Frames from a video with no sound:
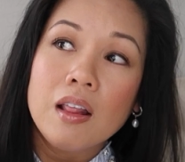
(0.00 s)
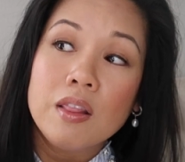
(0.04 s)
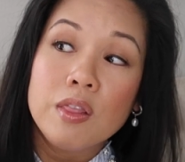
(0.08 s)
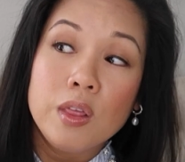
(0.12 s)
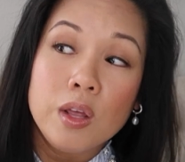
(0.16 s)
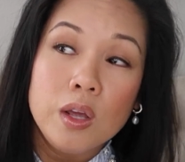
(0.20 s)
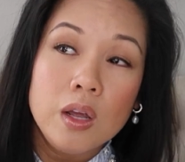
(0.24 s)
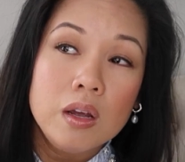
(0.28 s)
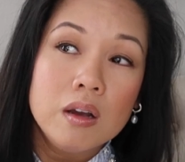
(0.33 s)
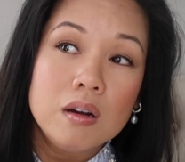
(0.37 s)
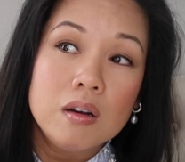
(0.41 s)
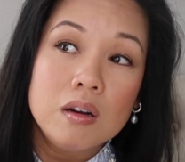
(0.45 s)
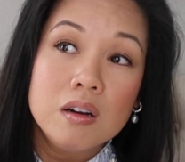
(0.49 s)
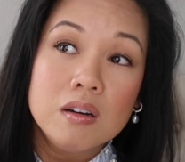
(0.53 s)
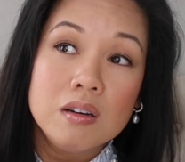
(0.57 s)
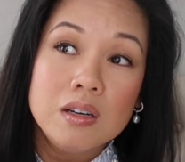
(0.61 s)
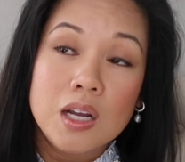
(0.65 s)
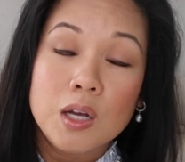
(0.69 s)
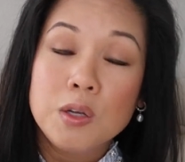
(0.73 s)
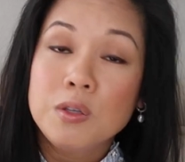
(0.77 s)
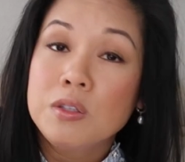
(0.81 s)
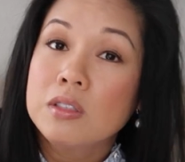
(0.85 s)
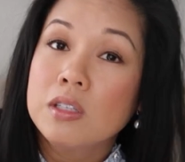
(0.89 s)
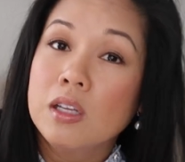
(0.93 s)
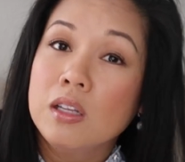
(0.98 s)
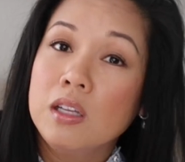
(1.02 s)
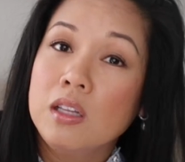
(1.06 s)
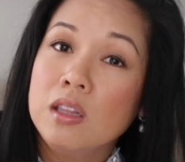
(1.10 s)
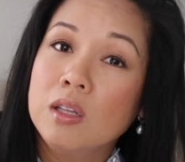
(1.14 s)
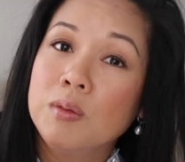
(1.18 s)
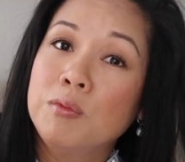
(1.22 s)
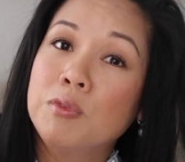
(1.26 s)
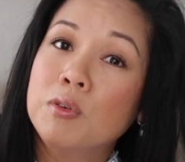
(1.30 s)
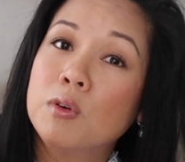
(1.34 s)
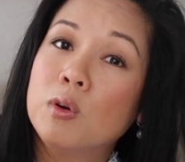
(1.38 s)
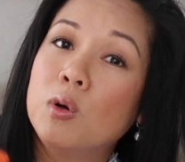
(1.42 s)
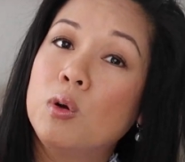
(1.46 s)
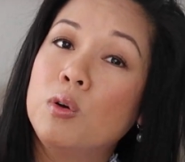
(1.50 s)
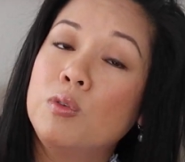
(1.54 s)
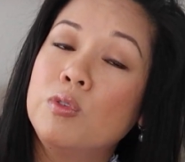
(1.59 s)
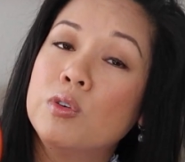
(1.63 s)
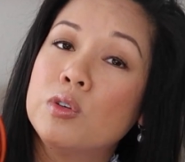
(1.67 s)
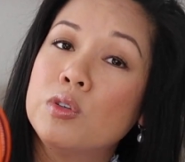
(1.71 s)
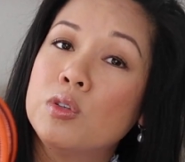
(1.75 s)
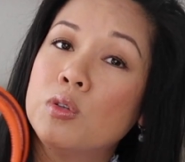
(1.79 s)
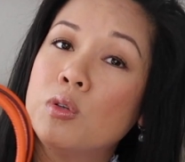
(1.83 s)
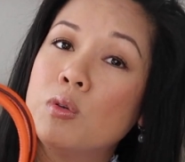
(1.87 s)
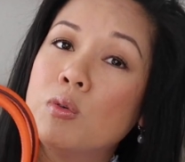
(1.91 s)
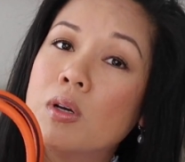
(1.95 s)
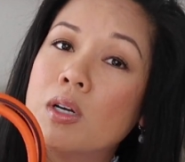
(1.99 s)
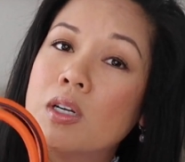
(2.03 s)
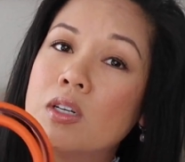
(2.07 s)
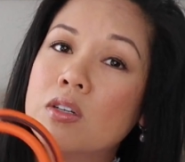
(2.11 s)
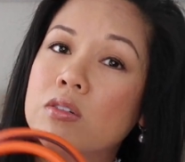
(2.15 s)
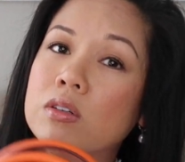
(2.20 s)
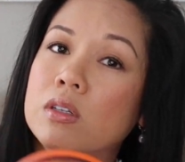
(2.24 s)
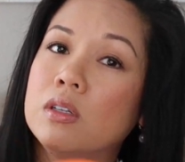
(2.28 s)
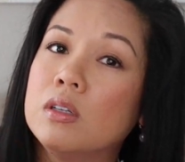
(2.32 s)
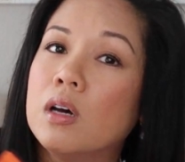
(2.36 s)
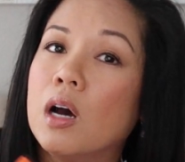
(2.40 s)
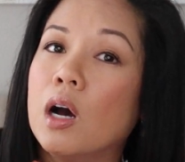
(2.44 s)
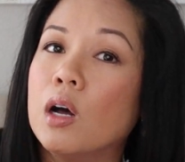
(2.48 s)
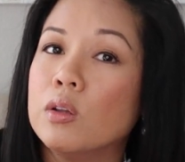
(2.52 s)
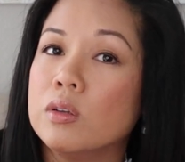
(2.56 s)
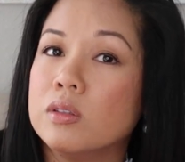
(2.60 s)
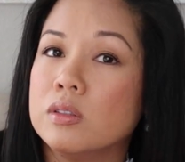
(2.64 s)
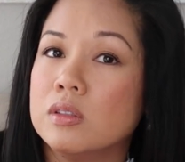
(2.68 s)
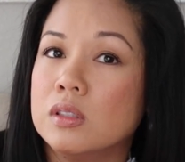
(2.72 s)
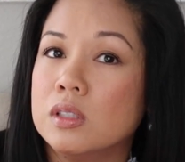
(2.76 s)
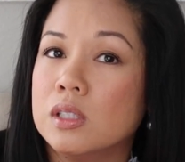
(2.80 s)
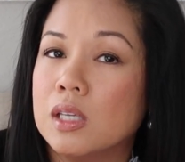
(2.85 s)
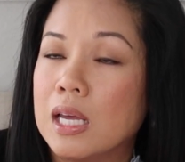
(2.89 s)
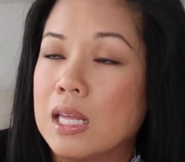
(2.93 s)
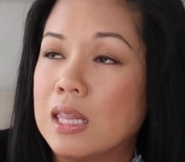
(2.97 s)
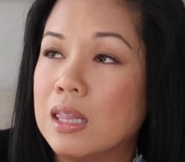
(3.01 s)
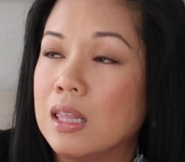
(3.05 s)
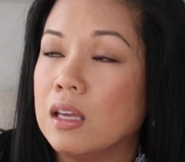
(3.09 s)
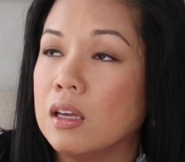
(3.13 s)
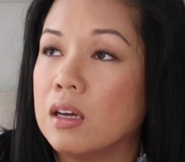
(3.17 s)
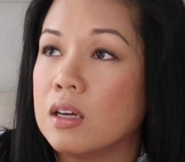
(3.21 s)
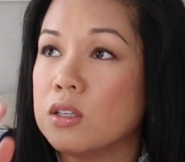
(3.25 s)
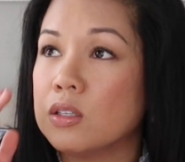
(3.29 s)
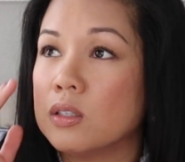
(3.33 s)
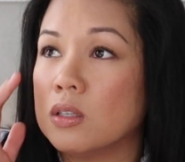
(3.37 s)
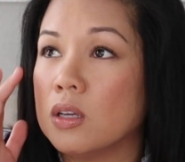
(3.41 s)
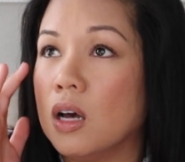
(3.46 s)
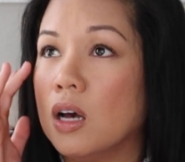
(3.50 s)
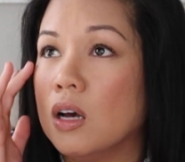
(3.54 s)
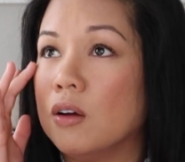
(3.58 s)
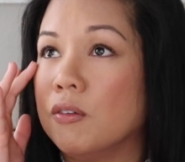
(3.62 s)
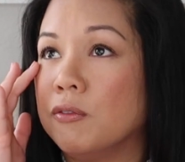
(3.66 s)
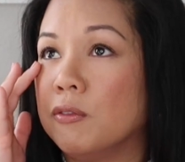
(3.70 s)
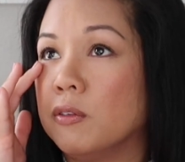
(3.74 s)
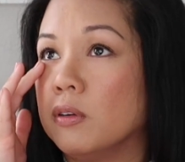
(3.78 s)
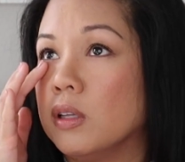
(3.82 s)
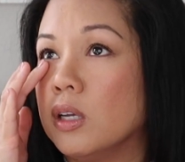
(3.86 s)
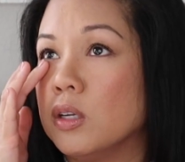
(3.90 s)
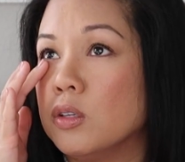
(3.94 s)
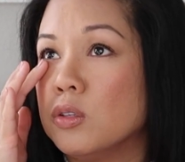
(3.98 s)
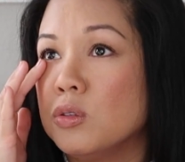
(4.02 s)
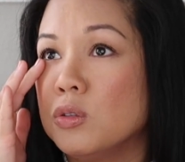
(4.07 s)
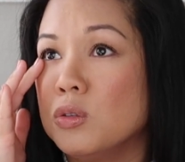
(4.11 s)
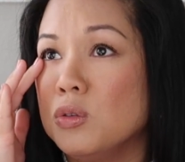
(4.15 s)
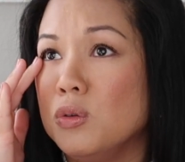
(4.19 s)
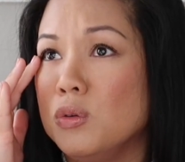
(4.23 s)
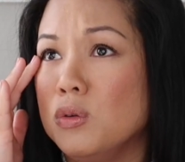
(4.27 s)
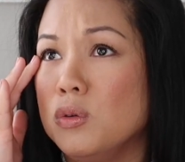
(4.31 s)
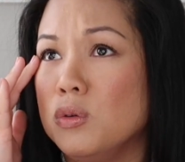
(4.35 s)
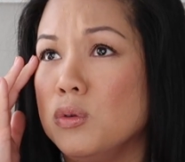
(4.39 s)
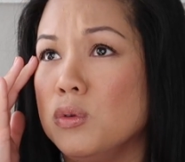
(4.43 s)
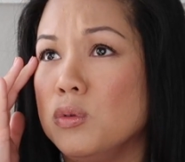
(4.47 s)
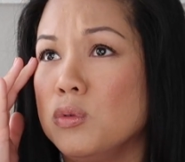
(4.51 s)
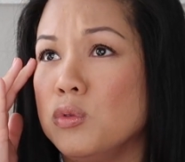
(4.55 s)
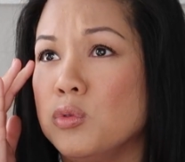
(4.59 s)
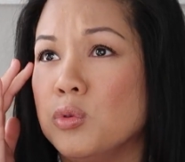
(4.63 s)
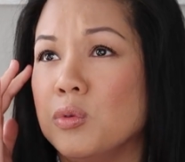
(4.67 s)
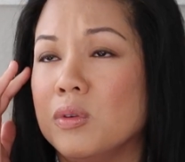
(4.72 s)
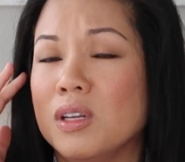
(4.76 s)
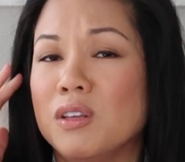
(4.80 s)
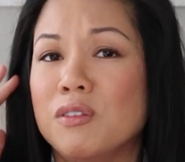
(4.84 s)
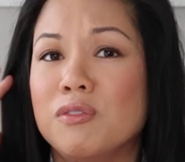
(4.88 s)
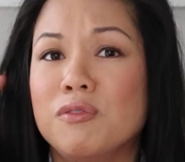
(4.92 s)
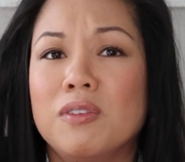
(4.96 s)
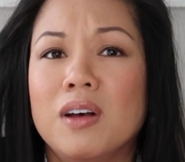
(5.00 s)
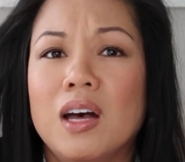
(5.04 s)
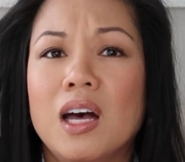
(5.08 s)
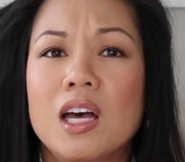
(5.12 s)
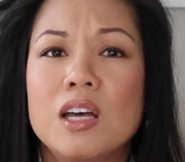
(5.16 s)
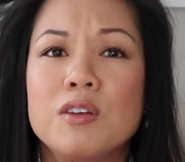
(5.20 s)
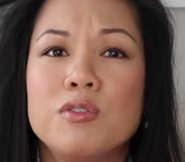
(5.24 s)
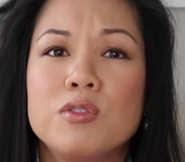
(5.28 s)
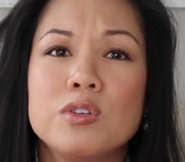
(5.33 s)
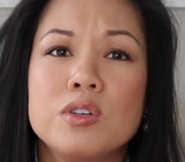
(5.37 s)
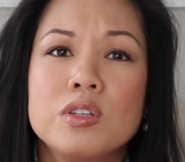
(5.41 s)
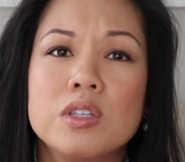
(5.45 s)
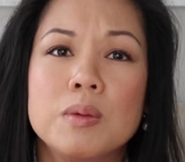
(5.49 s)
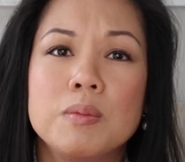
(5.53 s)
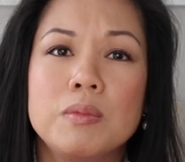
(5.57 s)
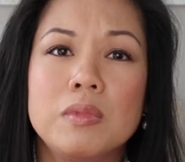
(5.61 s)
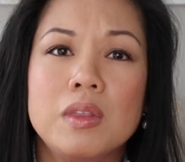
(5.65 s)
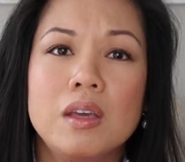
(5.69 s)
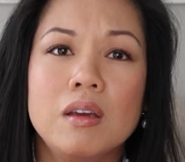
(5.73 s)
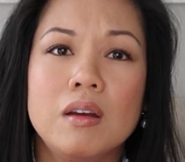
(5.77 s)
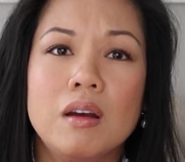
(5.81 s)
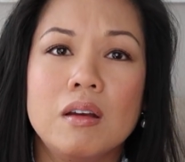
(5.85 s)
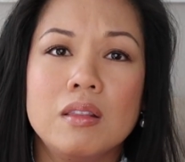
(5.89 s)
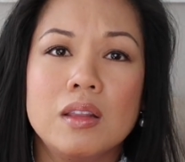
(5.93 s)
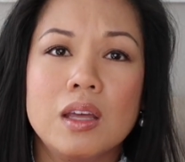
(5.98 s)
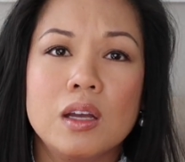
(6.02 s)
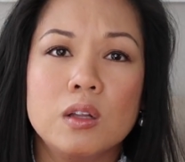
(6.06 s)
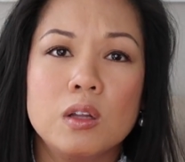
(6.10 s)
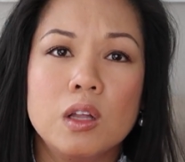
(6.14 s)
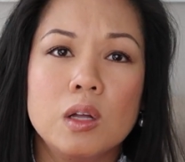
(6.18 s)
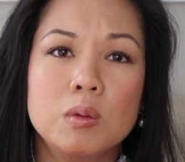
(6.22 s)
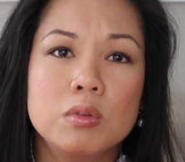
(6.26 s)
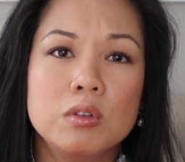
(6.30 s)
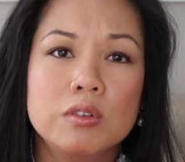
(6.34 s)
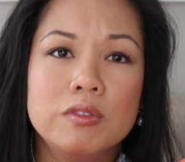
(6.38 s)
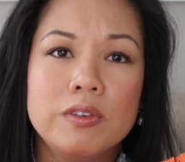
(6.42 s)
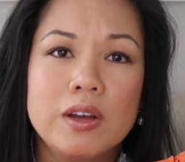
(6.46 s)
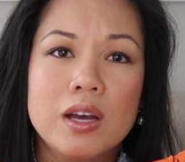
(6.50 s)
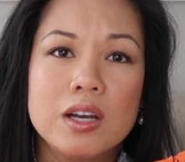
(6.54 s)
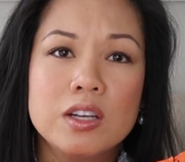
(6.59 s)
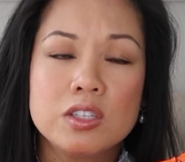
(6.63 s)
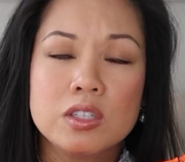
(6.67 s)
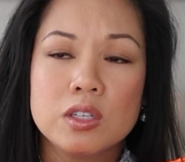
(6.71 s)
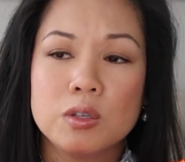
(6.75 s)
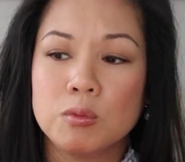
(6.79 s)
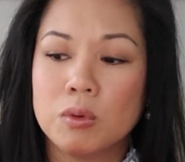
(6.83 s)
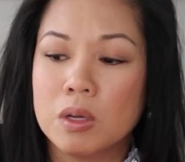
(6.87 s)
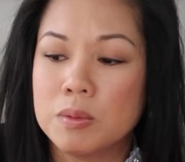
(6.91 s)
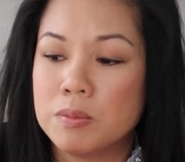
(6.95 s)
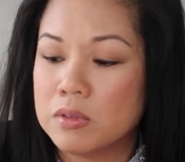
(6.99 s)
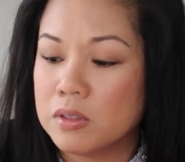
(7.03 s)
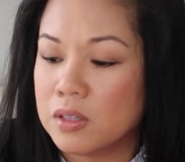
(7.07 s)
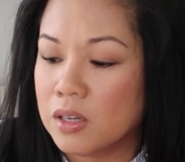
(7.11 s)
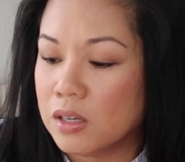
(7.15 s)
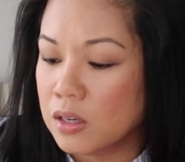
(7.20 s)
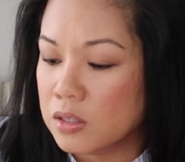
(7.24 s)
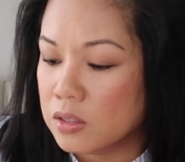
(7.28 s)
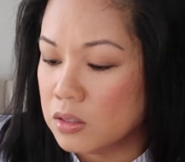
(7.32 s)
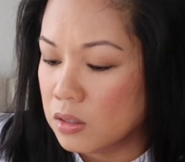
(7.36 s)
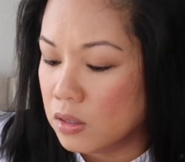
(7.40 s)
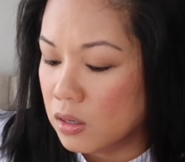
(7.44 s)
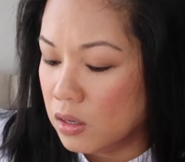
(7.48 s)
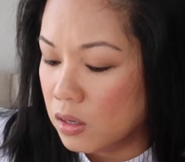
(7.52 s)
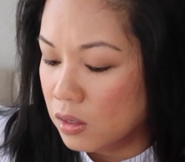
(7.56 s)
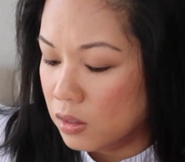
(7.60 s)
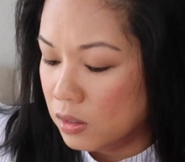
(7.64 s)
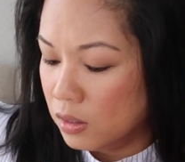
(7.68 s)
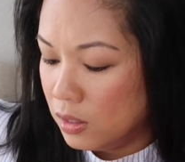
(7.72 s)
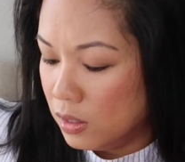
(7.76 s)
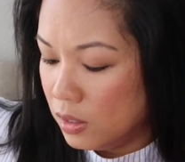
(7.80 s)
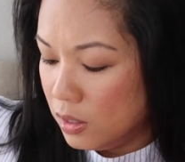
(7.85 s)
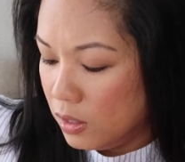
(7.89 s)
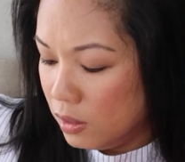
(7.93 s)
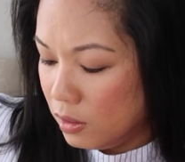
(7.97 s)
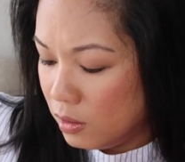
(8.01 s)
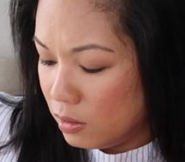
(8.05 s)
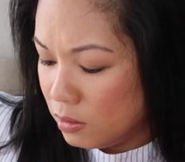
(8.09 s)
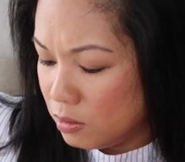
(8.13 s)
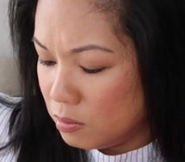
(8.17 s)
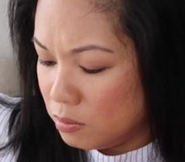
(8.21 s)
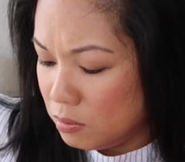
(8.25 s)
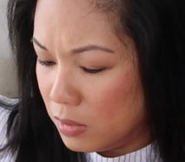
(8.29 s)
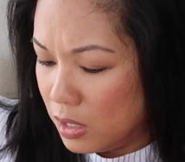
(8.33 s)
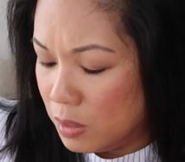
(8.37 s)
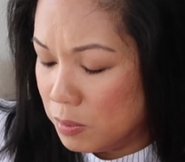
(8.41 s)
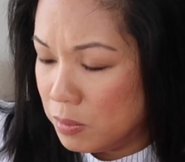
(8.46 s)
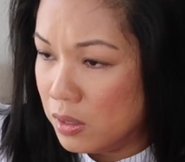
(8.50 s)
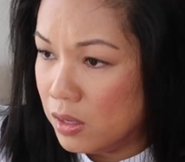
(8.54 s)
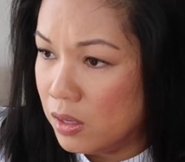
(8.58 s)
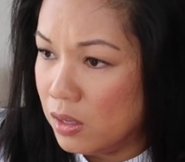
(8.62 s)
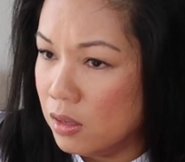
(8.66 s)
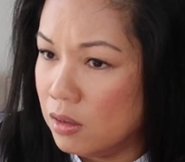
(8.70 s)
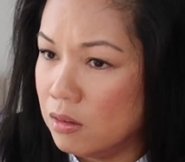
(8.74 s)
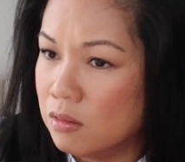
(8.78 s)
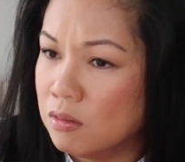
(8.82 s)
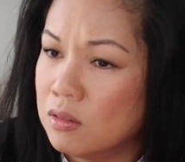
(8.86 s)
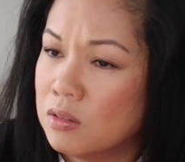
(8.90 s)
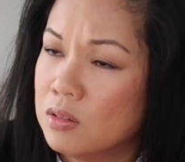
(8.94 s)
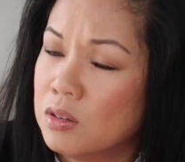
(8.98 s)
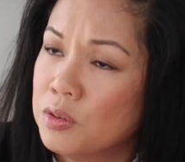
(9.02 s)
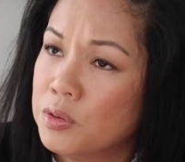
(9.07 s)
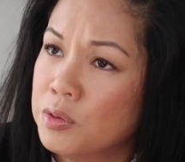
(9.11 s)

they are now selling them for over $200. I think I saw it for like $225 or something on that Global Fashion website. I saw maybe